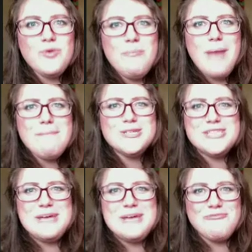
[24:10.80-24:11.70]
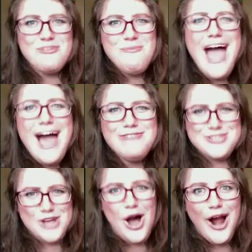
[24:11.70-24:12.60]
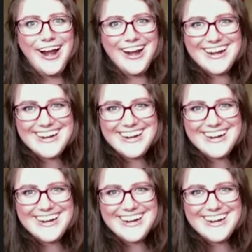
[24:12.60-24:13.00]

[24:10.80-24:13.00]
remembers him from Avatar.